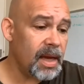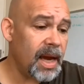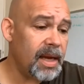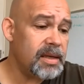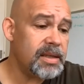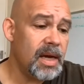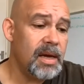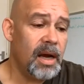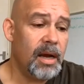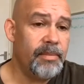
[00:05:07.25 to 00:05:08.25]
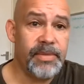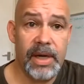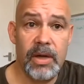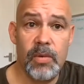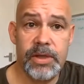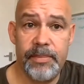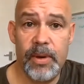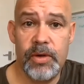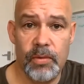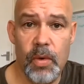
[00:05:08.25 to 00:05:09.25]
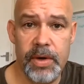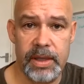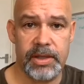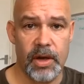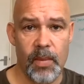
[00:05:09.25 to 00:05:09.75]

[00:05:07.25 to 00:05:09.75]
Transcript: And that it also builds your audience.